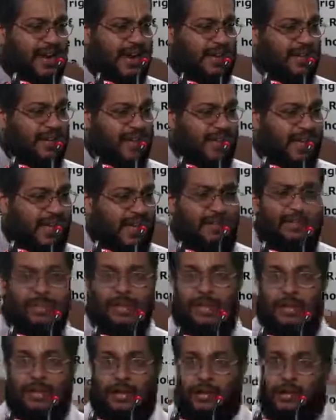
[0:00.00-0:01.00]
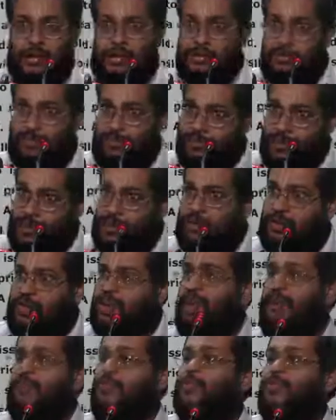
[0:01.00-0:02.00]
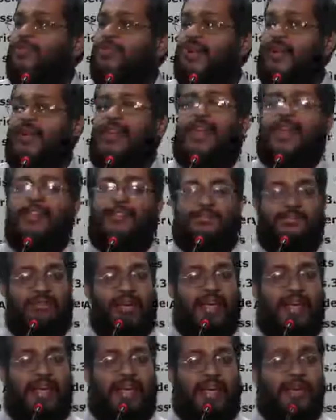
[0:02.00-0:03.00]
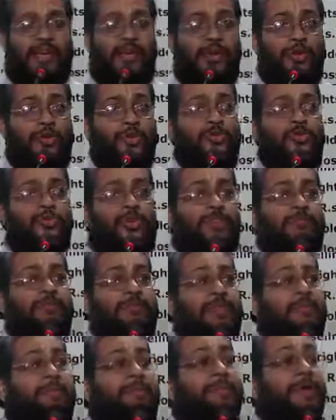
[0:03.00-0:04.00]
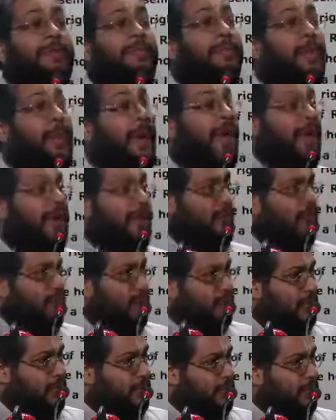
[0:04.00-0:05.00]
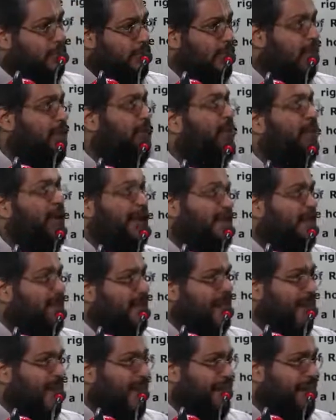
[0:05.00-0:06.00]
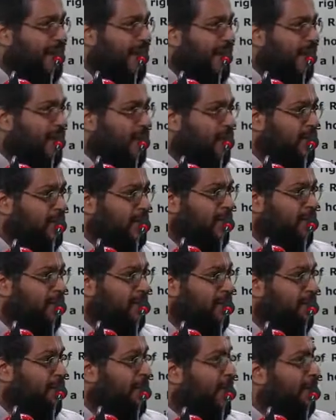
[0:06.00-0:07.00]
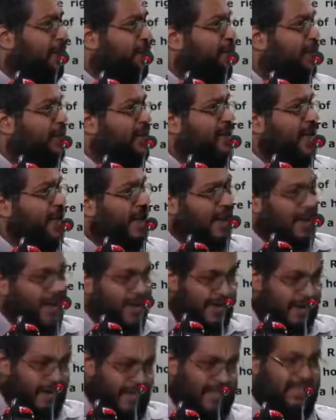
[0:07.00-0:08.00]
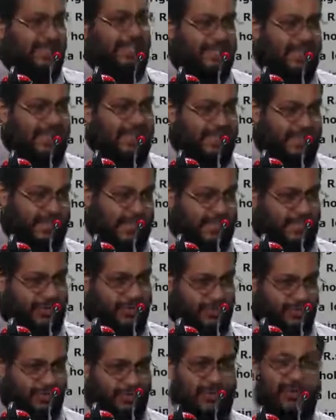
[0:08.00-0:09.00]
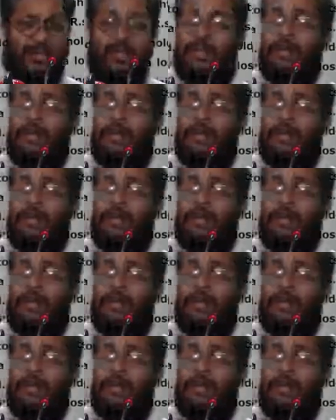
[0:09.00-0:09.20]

like that, yeah. When you come to the class today, you should be prepared when you reach the class. I don't say prepared for the next issue.